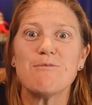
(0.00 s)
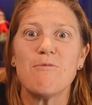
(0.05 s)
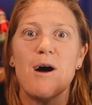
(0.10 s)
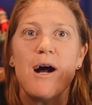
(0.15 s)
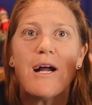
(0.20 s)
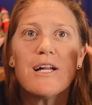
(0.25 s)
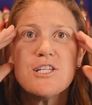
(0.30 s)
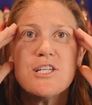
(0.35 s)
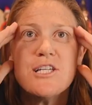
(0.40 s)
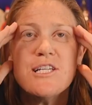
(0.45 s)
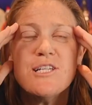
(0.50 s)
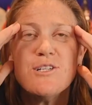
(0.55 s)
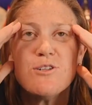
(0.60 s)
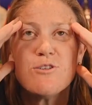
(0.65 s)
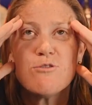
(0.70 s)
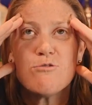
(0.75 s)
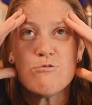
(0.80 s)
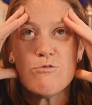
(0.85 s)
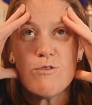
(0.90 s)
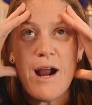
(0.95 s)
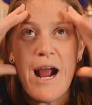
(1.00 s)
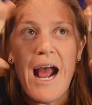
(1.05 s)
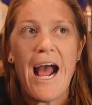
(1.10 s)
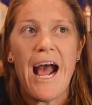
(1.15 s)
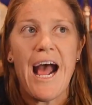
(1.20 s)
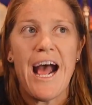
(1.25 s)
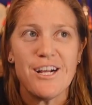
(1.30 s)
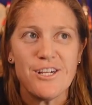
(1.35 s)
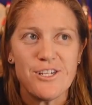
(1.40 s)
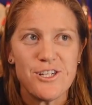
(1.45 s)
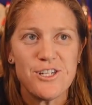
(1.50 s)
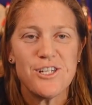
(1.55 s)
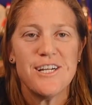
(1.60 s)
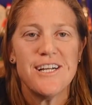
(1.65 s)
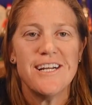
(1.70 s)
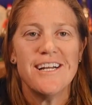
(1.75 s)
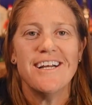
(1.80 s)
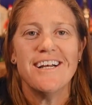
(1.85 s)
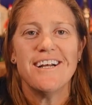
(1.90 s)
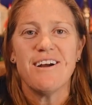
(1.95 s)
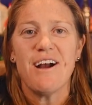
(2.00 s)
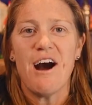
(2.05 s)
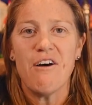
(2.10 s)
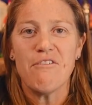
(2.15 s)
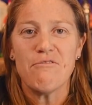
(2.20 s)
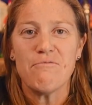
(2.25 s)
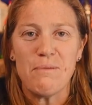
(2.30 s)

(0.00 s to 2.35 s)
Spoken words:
watching trash of